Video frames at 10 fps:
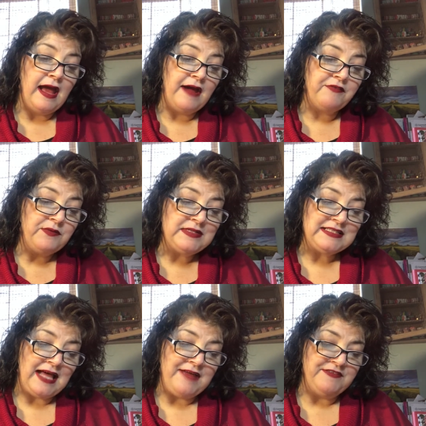Everyone's
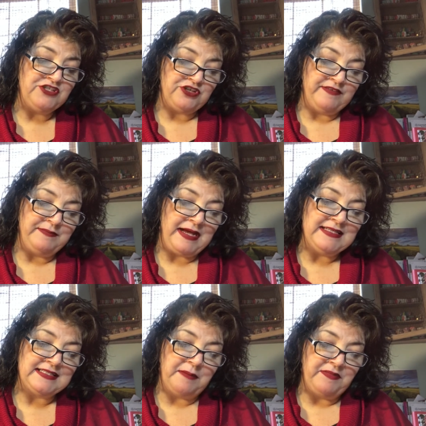life is driven by
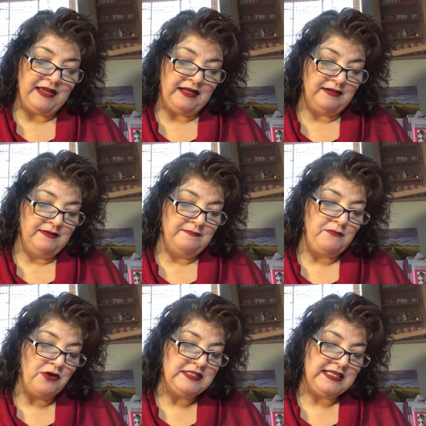something.
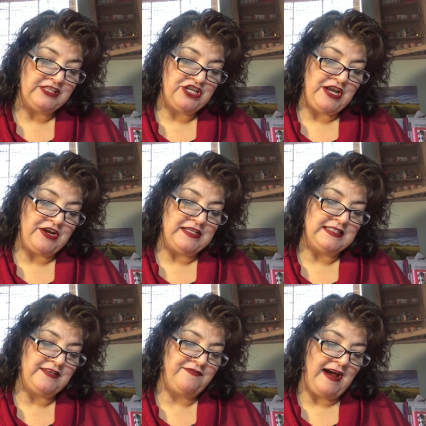Most dictionaries
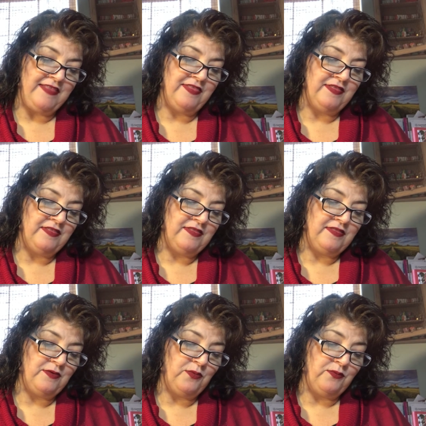define
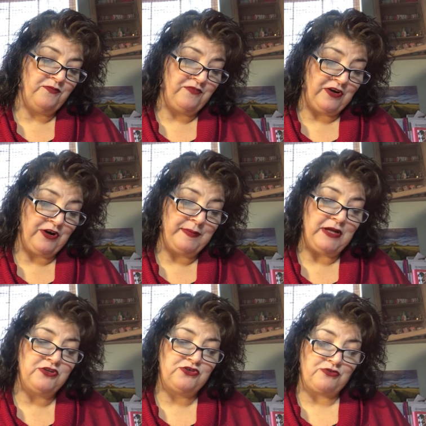the verb
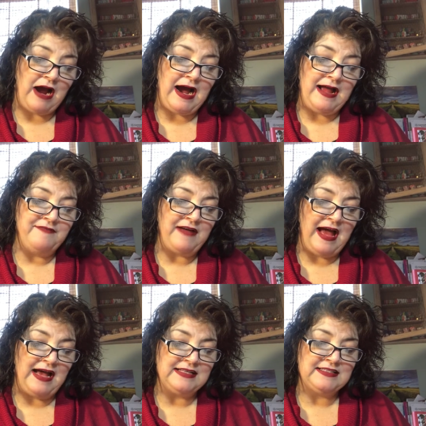drive
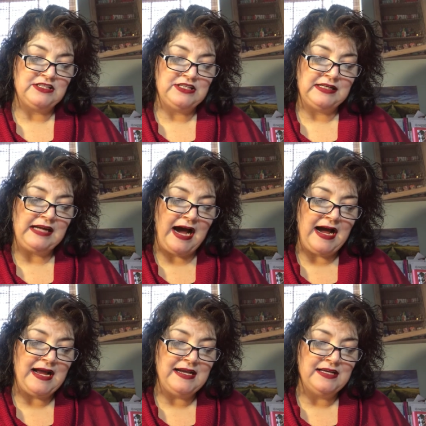as to
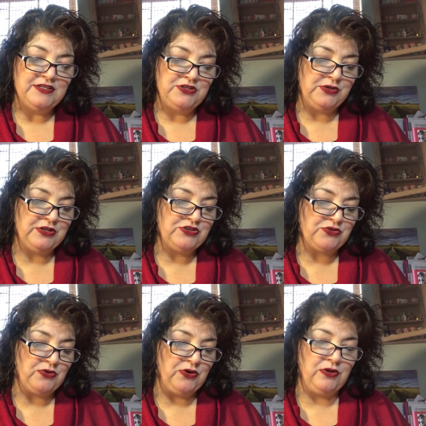guide, to
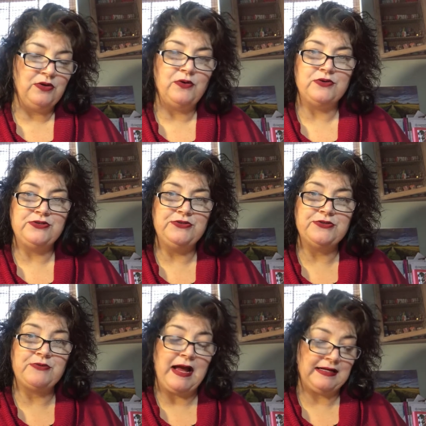control, or to
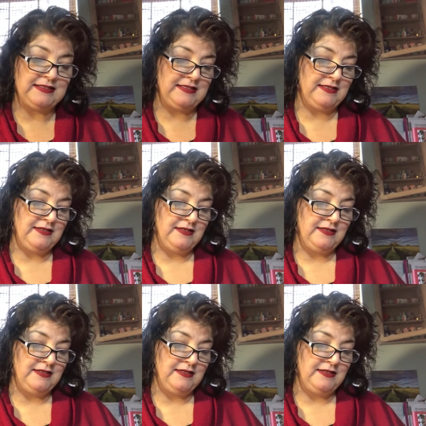direct.